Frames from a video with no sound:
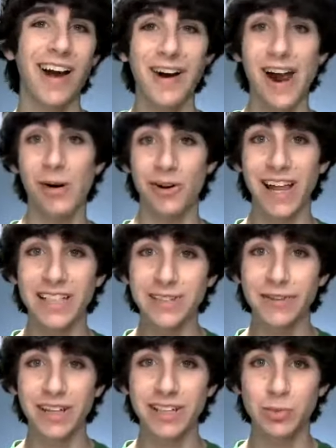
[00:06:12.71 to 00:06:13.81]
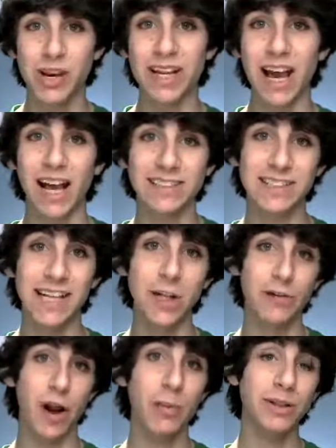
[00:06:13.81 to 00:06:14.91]
Alright, well that's it for this week, guys.
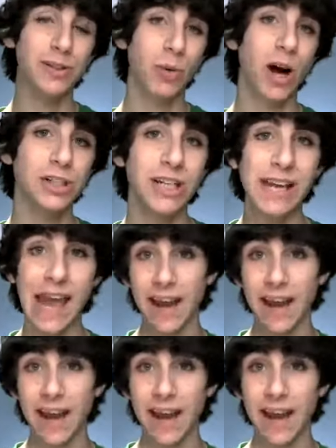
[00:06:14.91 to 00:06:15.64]
Thank you very much for watching,